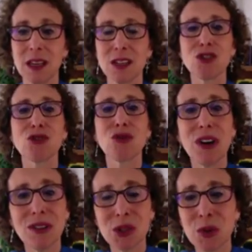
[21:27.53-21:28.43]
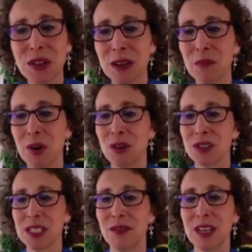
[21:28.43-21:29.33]
struggles with
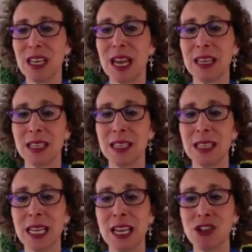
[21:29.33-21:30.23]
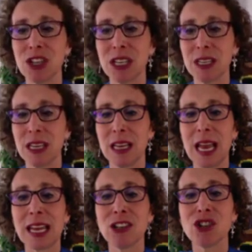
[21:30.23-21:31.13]
impulsivity and inattention,
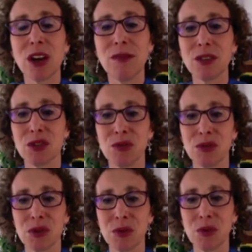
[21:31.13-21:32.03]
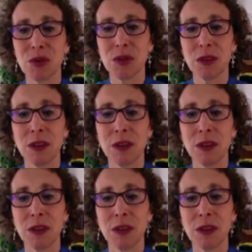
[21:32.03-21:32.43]
and shuffles through school.